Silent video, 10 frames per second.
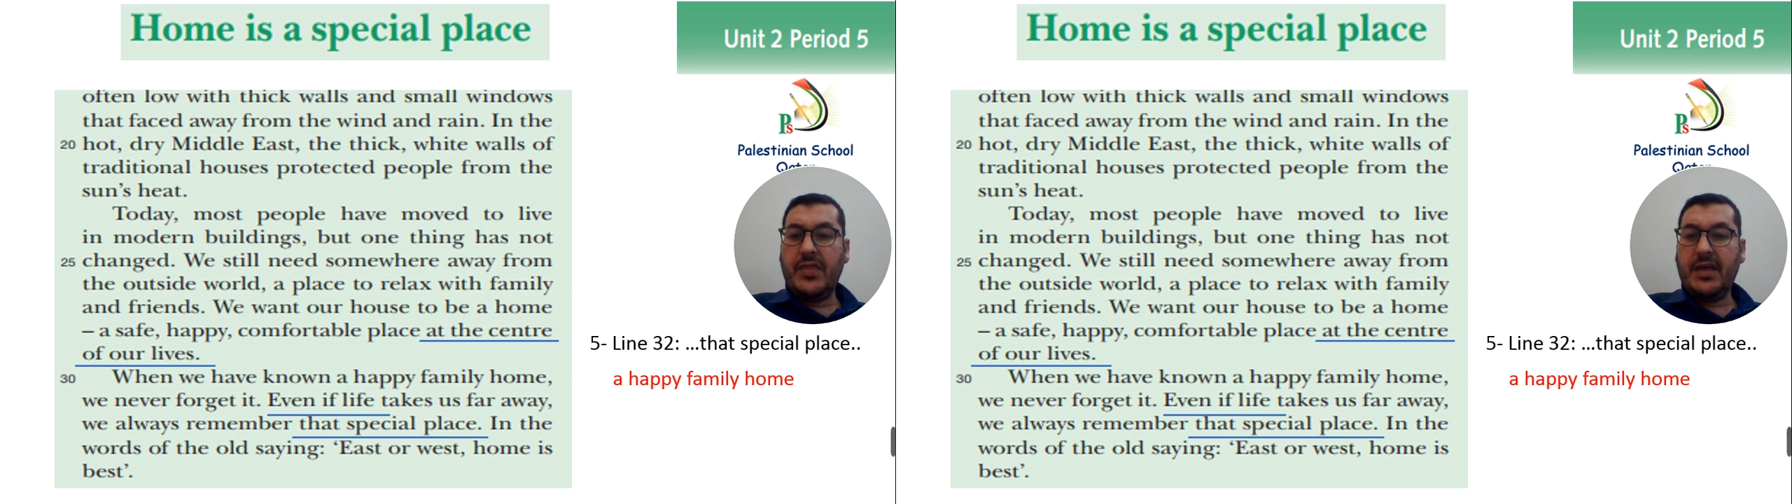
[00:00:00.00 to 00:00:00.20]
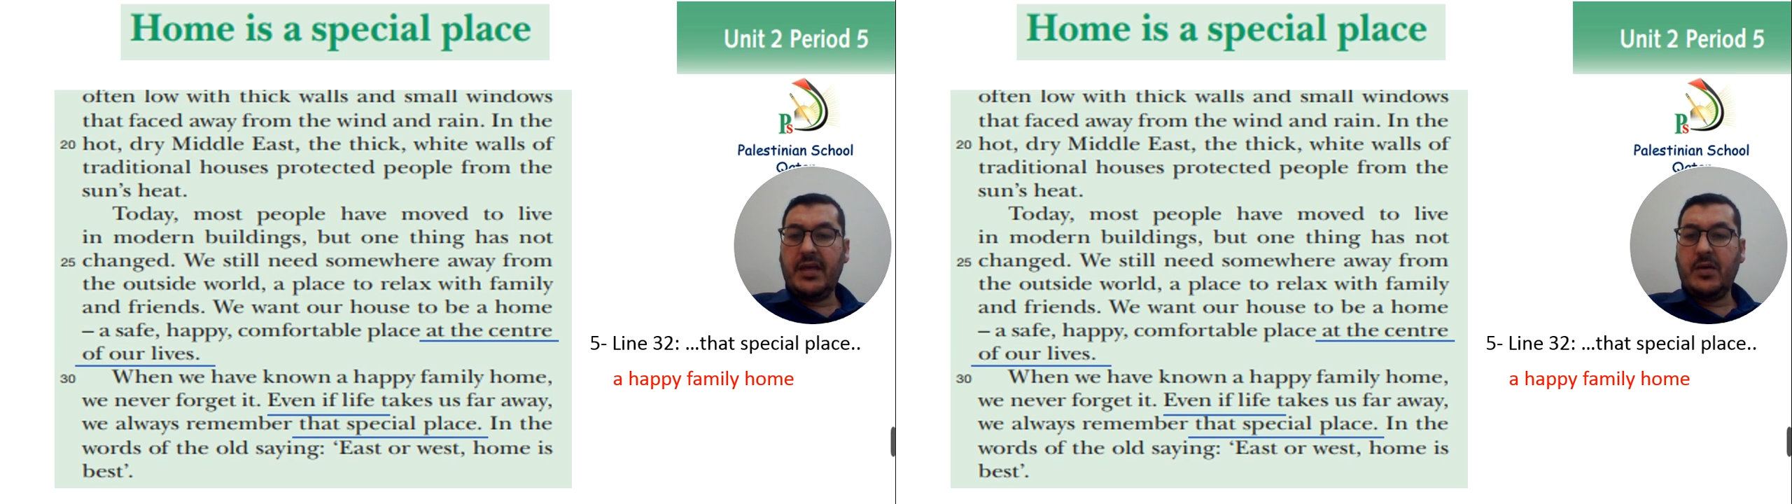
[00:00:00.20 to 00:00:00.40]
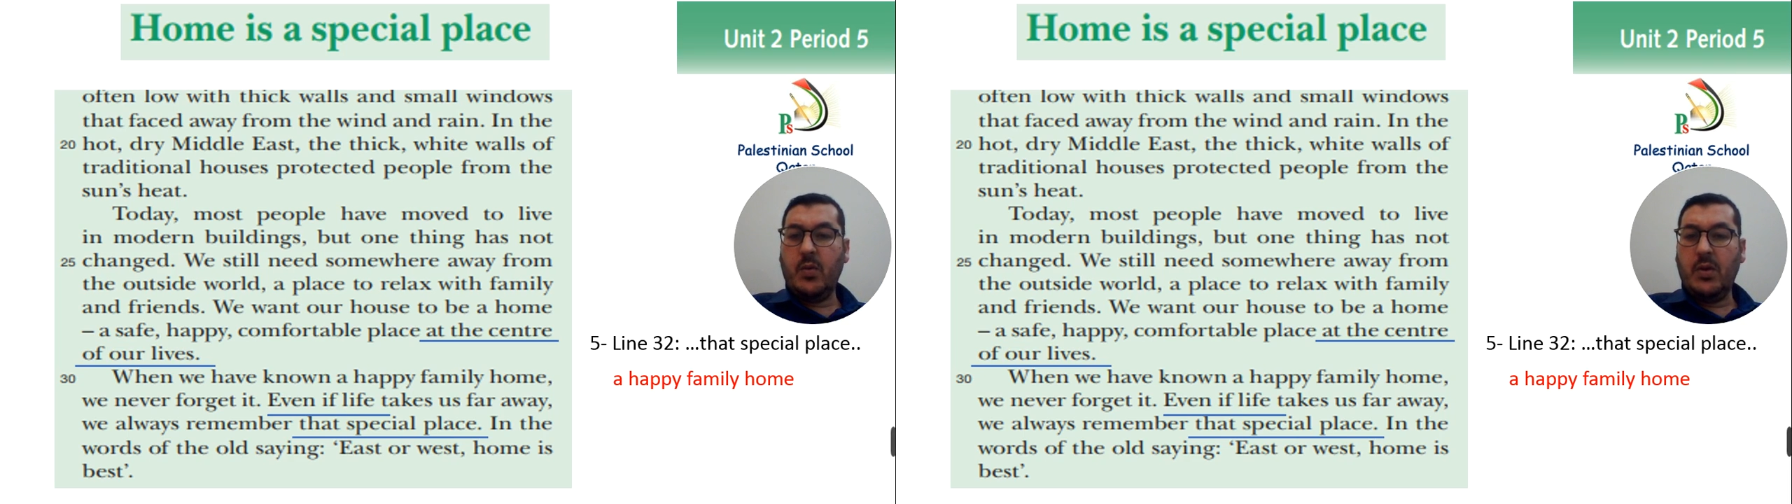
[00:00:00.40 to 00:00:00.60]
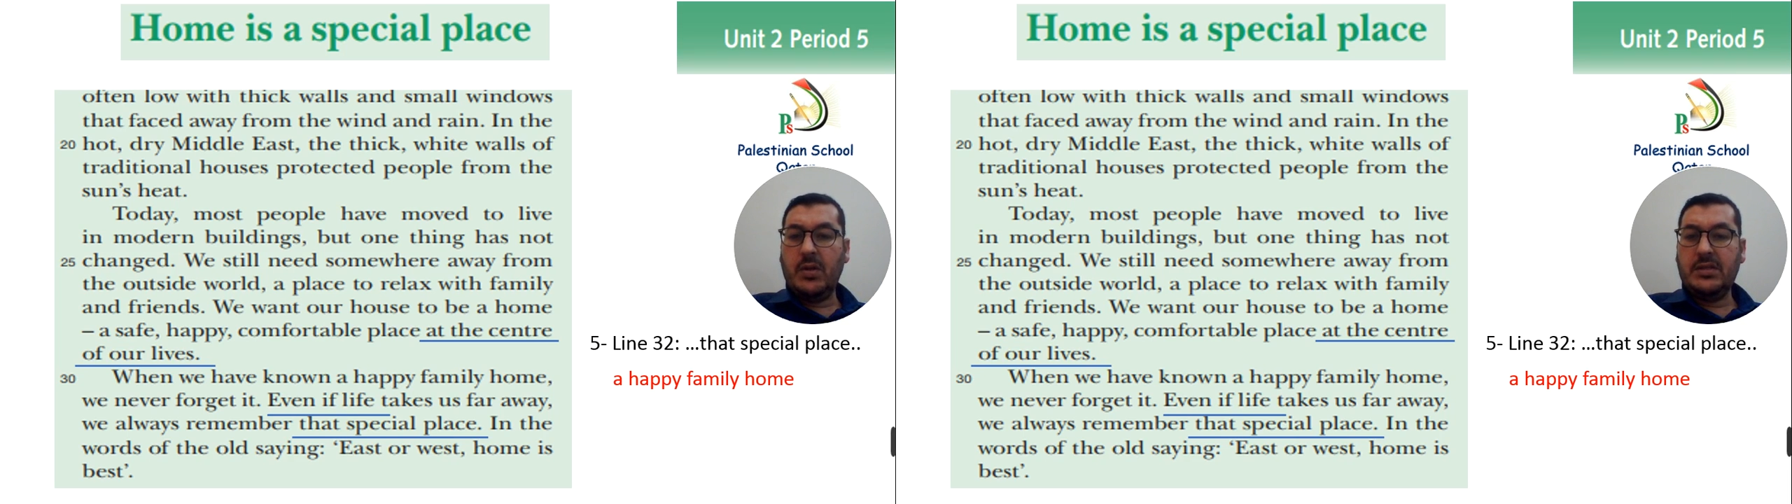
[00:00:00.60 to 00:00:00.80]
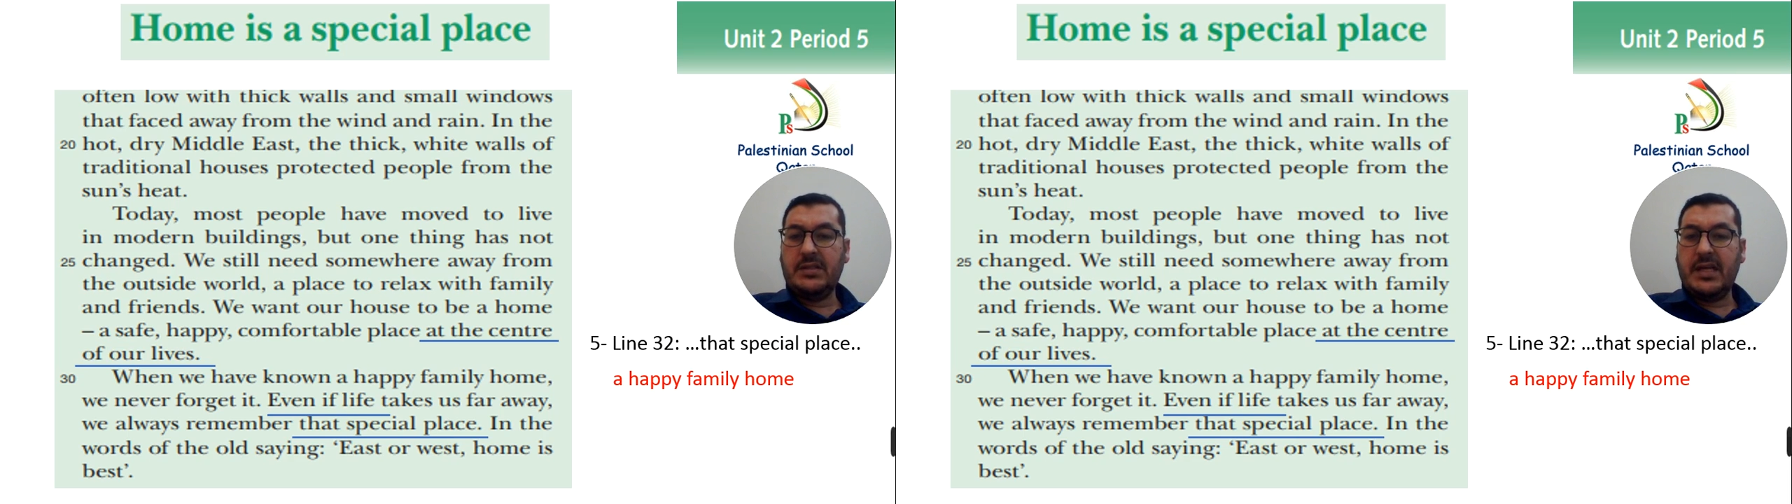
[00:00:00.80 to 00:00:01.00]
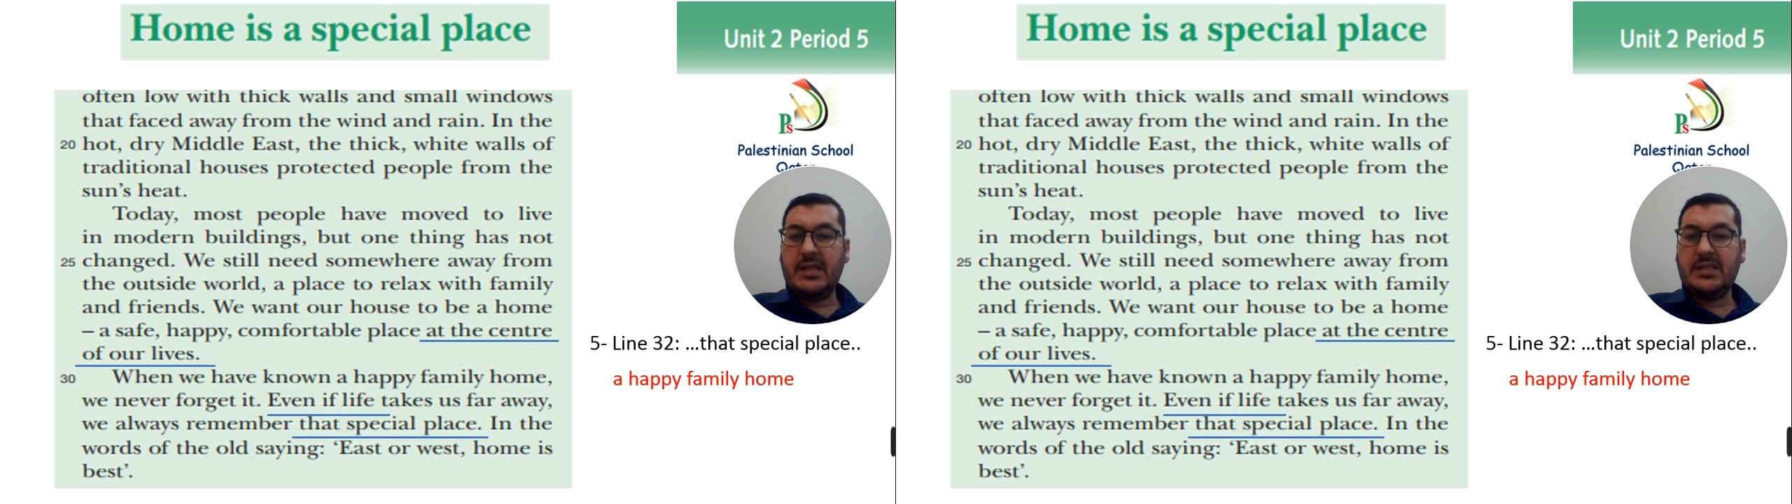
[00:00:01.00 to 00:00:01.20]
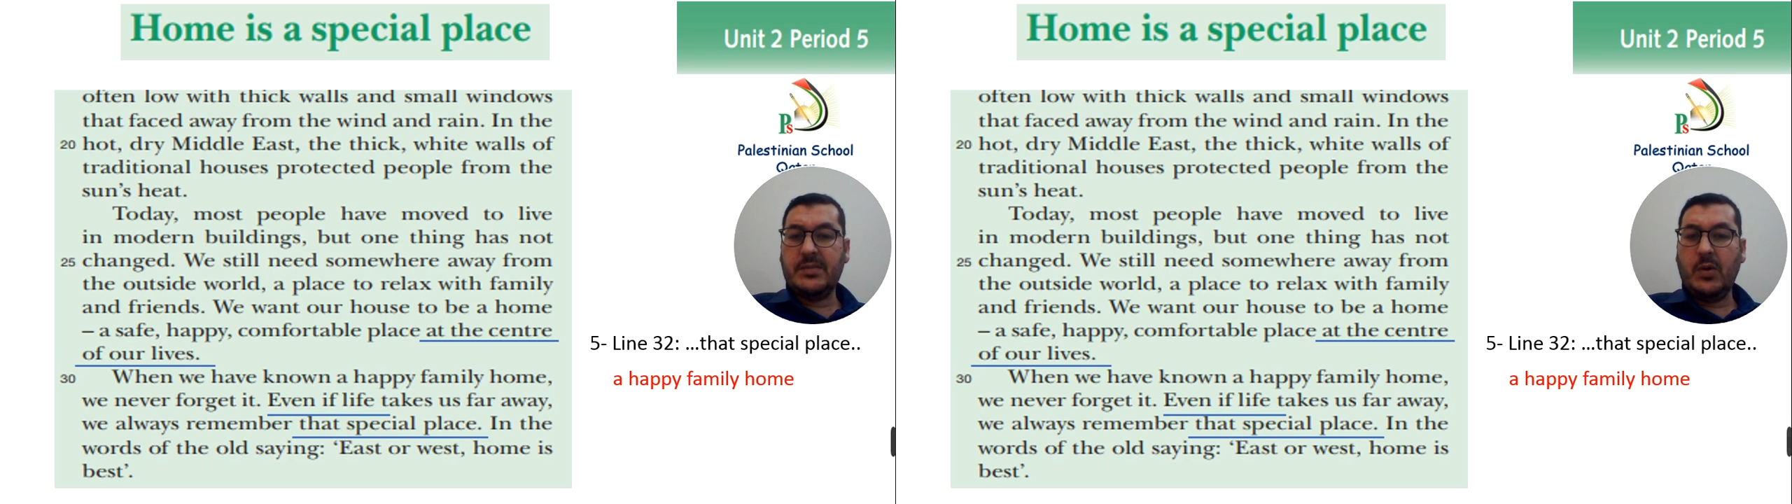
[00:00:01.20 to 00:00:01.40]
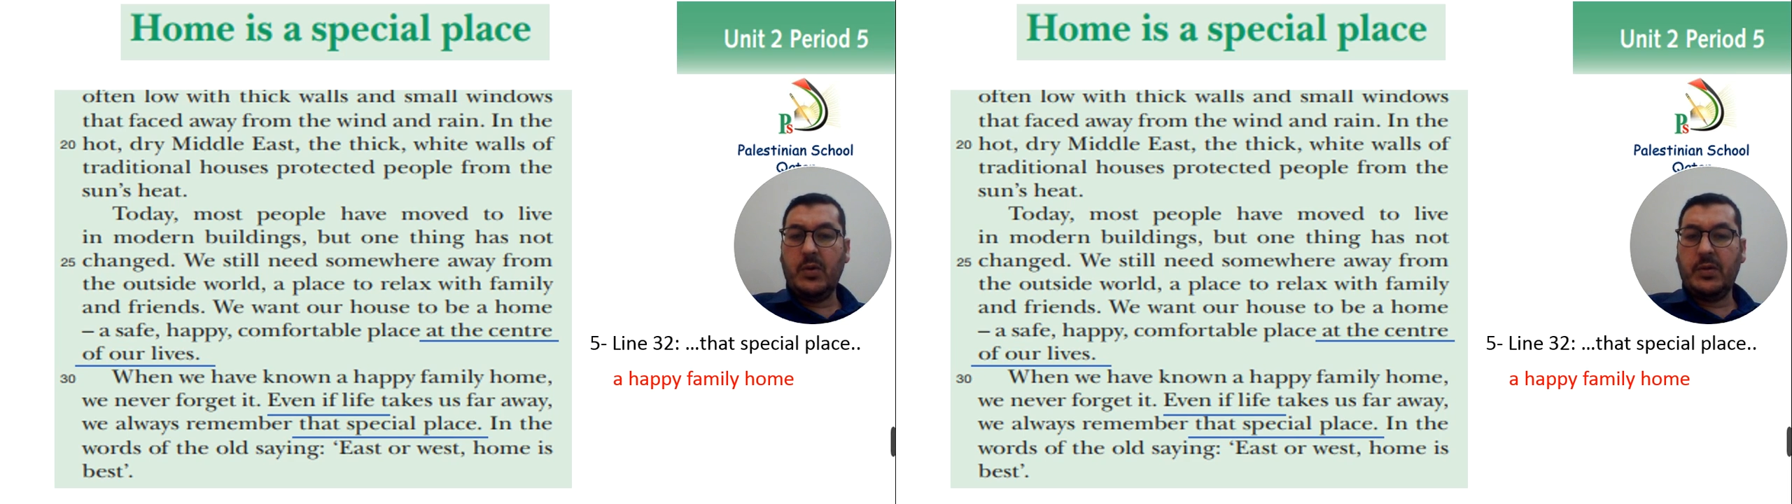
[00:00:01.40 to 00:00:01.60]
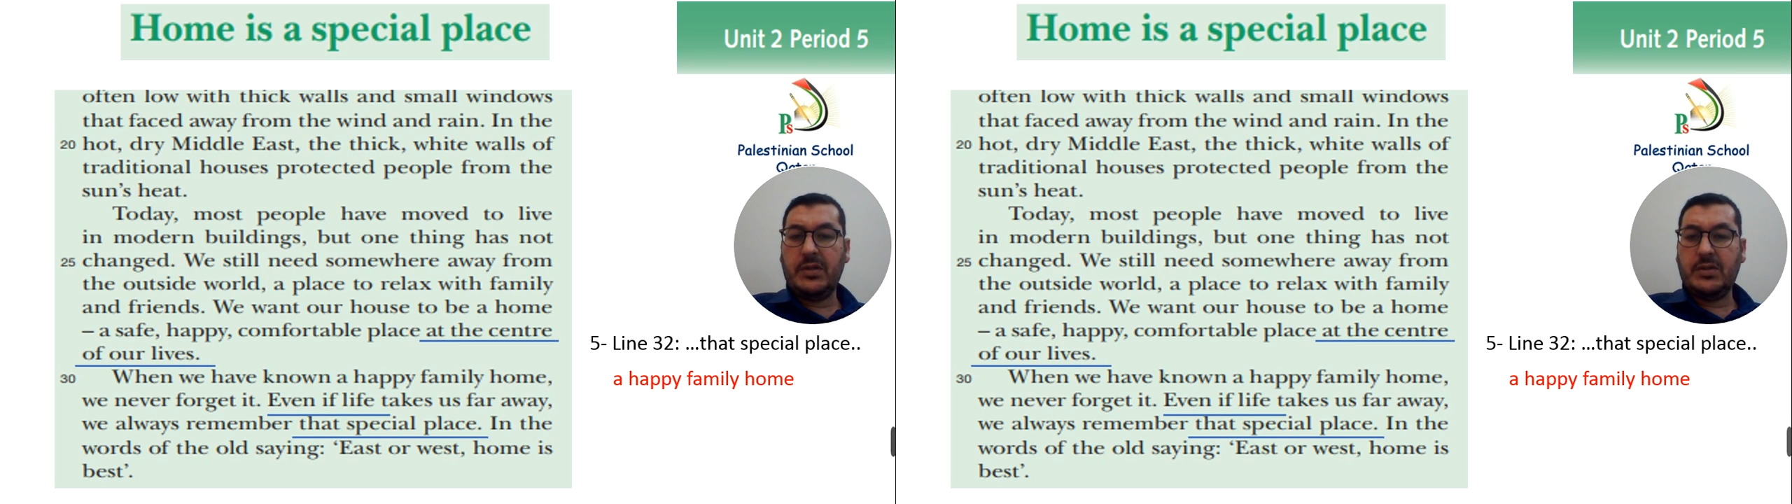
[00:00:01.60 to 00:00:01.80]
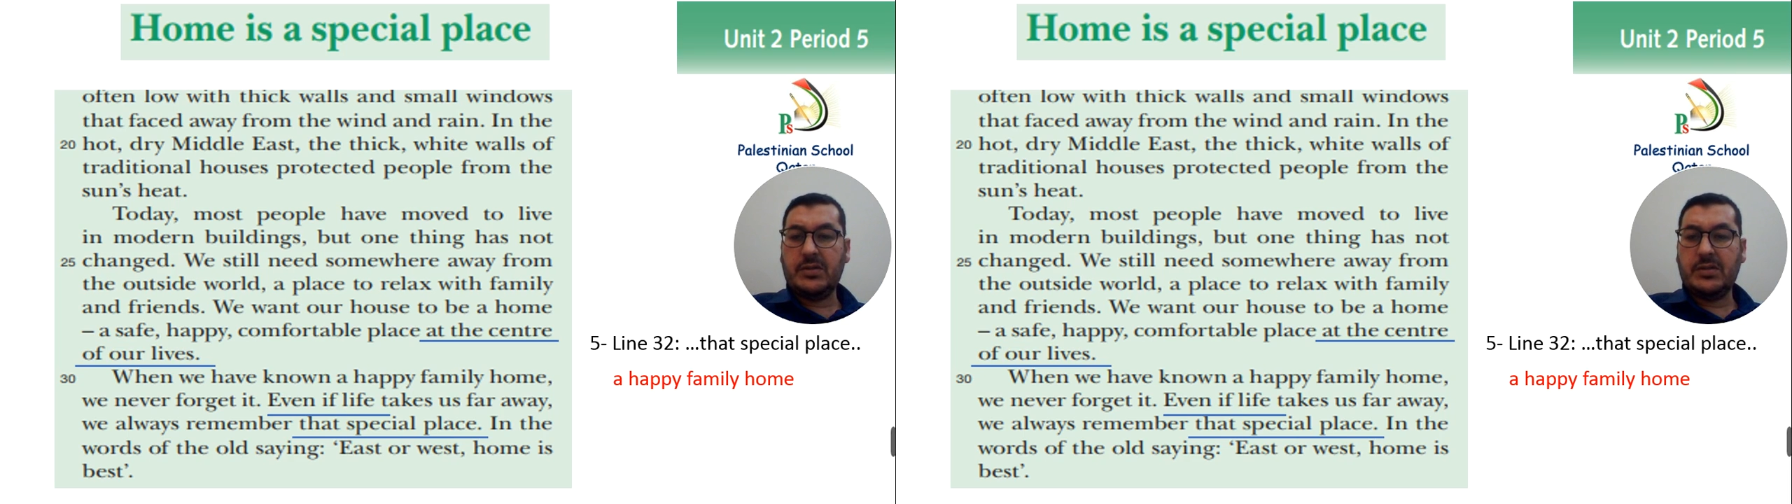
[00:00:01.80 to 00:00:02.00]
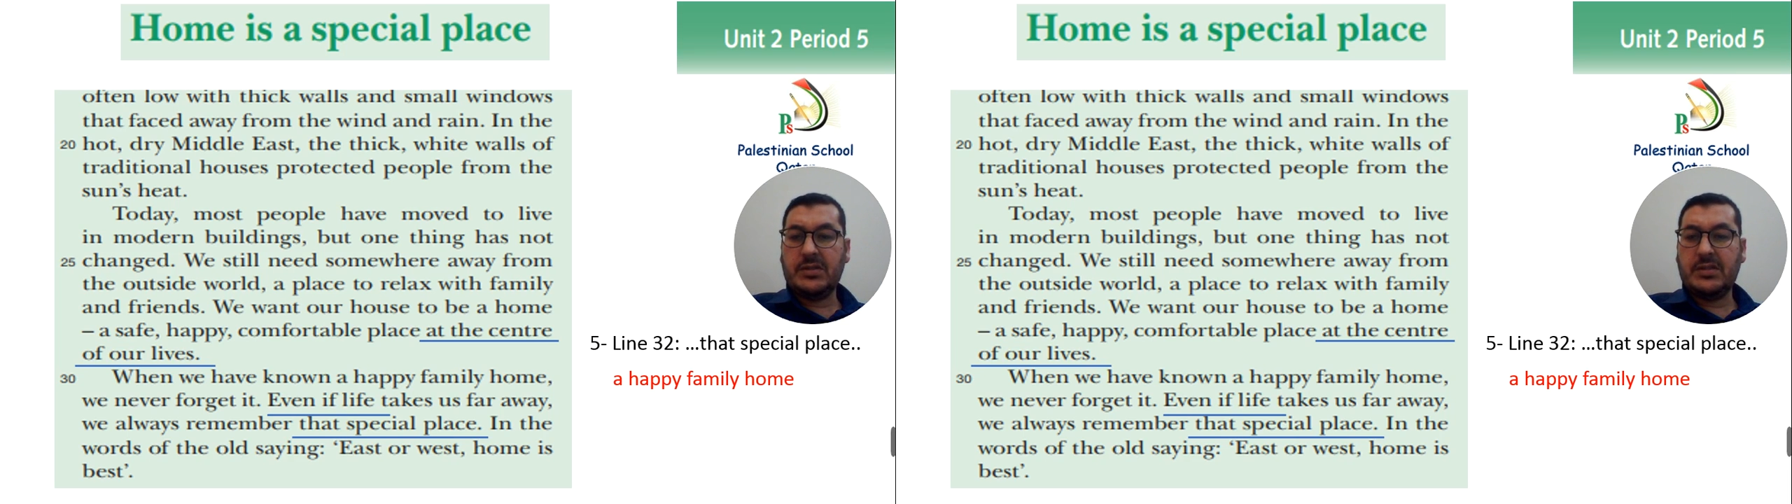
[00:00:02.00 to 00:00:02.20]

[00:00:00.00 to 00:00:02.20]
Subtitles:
thick walls and small windows